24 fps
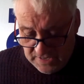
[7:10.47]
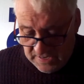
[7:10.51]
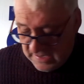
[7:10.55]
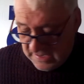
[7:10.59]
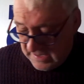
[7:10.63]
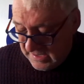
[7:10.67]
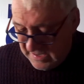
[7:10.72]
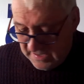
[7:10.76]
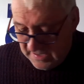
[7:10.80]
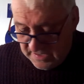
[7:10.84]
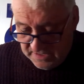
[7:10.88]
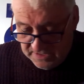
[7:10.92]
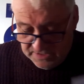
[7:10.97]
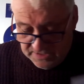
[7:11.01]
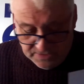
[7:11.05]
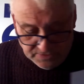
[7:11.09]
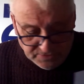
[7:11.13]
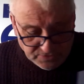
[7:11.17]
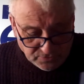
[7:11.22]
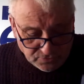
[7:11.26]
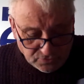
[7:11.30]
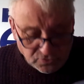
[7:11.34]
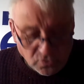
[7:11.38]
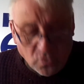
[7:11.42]

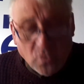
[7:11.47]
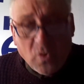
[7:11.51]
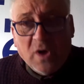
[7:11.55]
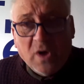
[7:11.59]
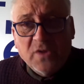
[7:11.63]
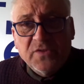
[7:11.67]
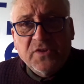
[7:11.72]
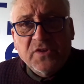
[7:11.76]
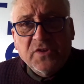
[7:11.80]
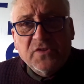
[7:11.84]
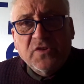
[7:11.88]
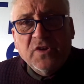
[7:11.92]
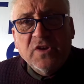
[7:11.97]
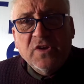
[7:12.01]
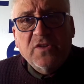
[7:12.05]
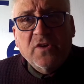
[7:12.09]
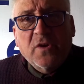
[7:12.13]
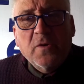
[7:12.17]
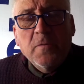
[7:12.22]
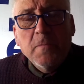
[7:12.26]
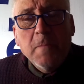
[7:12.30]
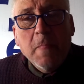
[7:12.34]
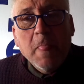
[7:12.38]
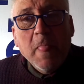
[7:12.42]
this either.
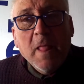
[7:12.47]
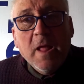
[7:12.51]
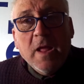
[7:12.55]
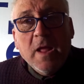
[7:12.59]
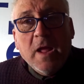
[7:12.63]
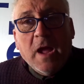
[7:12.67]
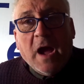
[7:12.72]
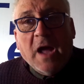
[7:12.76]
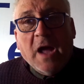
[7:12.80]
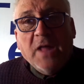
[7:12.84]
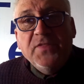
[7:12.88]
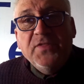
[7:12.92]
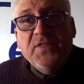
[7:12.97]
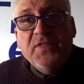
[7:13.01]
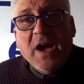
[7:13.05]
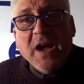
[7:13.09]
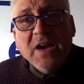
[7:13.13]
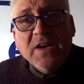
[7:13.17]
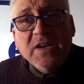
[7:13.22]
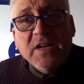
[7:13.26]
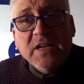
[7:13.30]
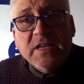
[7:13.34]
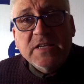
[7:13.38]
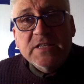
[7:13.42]
And
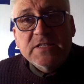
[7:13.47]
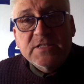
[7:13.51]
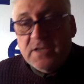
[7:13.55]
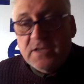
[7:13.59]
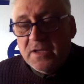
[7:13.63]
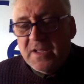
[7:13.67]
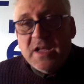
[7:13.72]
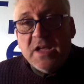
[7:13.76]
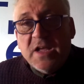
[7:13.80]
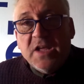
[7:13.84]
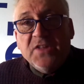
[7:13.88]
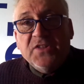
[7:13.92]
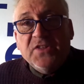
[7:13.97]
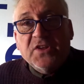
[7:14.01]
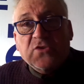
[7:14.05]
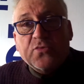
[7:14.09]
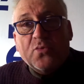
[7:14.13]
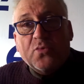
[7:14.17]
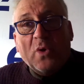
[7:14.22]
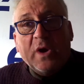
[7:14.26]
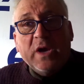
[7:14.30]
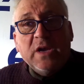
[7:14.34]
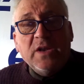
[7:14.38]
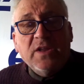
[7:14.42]
that is that
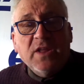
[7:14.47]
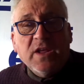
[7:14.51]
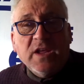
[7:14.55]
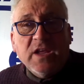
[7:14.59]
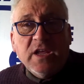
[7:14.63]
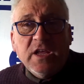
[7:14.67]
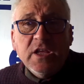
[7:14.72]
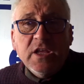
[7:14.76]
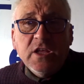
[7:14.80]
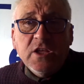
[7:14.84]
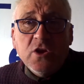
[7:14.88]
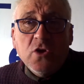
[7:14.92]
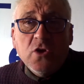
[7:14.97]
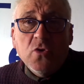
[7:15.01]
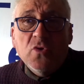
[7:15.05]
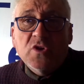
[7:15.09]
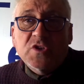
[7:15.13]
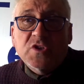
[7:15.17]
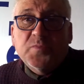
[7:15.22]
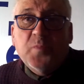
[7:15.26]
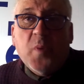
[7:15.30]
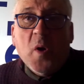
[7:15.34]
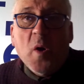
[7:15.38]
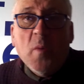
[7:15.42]
while the EU
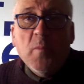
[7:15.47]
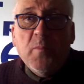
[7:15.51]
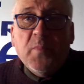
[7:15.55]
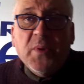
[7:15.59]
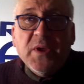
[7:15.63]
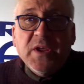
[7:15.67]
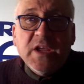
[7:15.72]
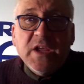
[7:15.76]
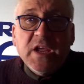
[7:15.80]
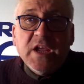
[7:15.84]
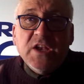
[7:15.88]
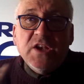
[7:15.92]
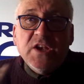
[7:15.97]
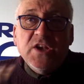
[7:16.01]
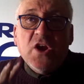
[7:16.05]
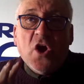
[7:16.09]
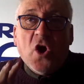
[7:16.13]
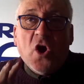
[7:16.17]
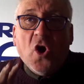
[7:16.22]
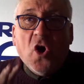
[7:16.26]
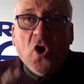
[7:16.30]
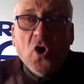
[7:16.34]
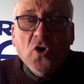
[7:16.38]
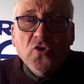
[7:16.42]
is pumping in
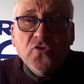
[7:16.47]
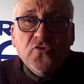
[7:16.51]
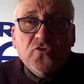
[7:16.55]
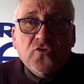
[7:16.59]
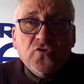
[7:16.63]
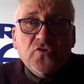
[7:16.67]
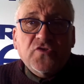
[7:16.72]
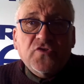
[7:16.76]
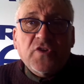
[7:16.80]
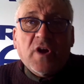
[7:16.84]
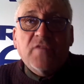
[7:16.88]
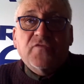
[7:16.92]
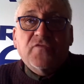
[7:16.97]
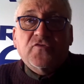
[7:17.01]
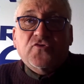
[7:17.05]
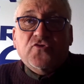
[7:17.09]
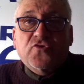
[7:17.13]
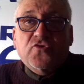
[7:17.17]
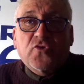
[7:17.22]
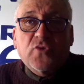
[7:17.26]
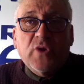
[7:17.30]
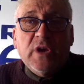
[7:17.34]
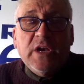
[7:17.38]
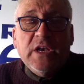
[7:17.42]
hundreds of
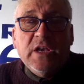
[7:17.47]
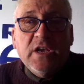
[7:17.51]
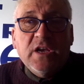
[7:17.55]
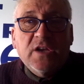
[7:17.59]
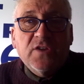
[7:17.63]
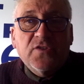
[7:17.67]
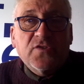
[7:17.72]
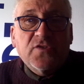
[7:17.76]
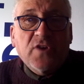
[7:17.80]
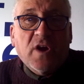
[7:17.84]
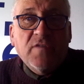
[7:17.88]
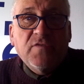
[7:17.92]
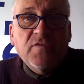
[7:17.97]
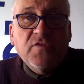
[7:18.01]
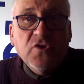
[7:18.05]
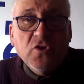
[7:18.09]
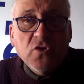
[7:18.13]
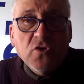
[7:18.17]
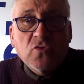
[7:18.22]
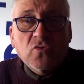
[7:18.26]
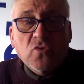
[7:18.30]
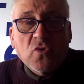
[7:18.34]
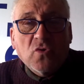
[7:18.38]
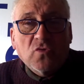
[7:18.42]
trillions of
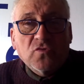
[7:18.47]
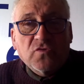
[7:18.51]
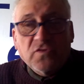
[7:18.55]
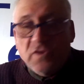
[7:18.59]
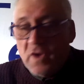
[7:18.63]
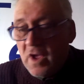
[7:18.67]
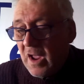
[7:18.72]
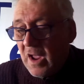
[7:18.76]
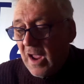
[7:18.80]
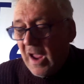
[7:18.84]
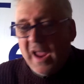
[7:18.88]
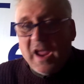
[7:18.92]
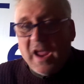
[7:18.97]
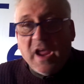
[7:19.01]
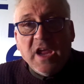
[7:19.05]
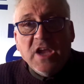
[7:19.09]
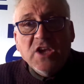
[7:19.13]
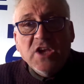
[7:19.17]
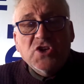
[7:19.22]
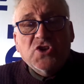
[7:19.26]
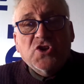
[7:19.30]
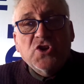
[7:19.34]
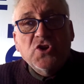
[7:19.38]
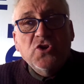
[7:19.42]
euros
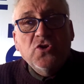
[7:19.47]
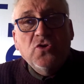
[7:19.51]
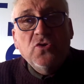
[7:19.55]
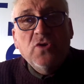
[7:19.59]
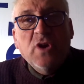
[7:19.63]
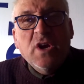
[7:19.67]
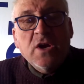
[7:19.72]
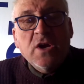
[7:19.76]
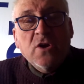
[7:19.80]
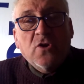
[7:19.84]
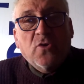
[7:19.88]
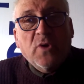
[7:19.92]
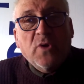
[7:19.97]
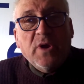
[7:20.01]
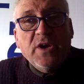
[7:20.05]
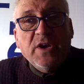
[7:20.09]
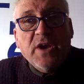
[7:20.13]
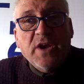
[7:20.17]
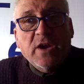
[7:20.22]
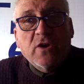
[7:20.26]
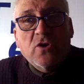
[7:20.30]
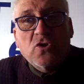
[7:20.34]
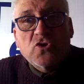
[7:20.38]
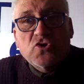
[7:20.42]
into green
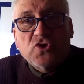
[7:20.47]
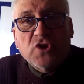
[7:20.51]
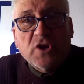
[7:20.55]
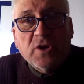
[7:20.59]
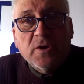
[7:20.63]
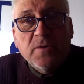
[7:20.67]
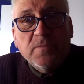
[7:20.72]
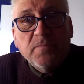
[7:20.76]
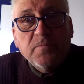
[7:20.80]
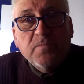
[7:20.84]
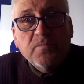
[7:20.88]
energy,